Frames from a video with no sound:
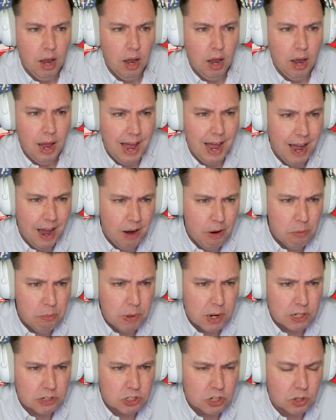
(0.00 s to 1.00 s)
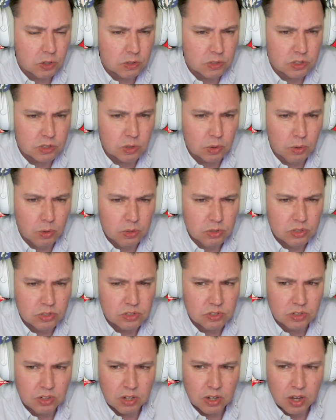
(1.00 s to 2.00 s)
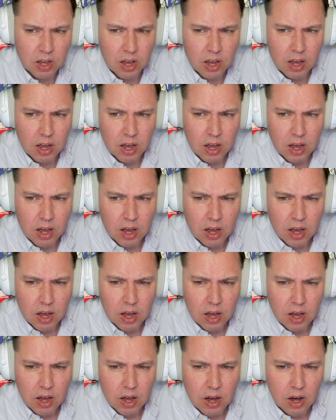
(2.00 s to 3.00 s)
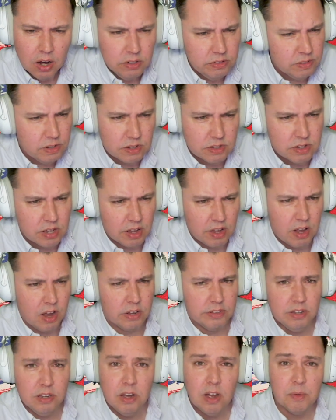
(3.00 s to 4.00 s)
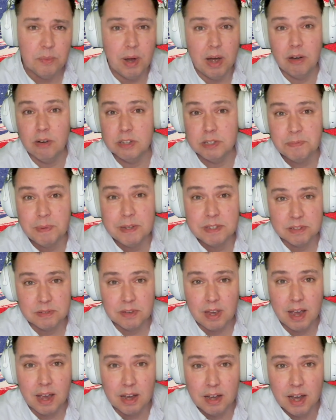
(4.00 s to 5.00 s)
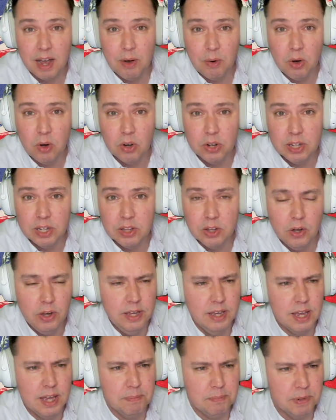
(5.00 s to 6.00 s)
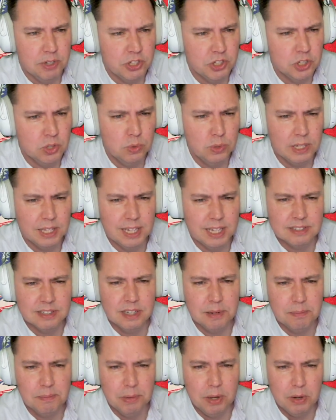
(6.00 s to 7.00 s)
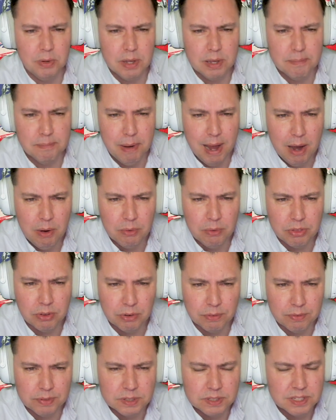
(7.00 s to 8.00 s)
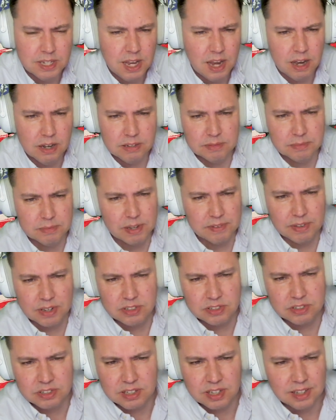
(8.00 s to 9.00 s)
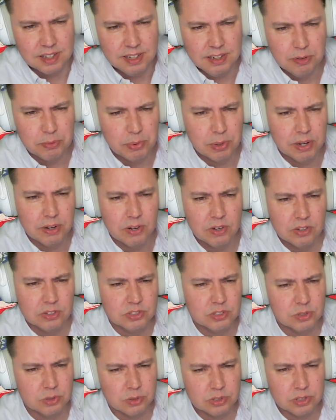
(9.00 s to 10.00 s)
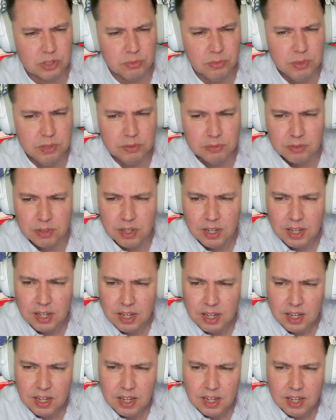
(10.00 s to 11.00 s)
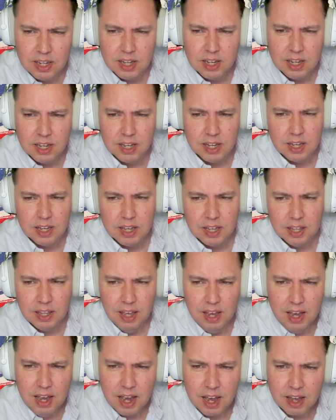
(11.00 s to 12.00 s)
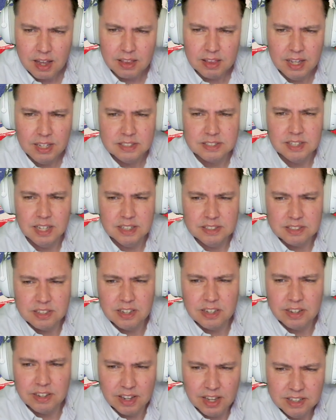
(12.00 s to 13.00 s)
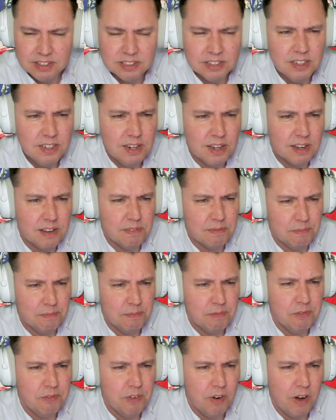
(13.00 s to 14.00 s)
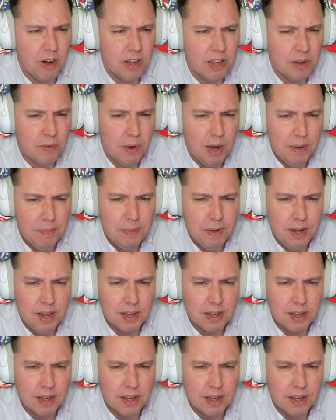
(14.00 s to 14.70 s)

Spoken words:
How much hot sauce? I don't, well, I suppose how hot you like it, but surely that's going to blow your mouth off, isn't it? I'd give it just a little bit of hot sauce. I wouldn't. Yeah, that's gonna fire you up, isn't it?